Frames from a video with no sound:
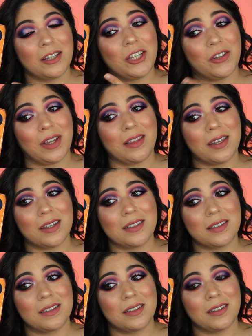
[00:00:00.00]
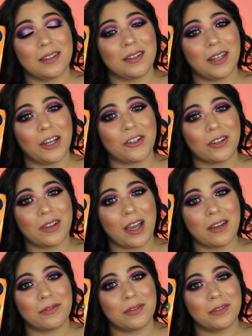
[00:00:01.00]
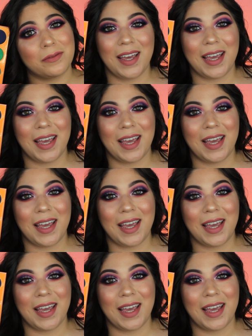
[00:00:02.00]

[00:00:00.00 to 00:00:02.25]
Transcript: you need this in your life.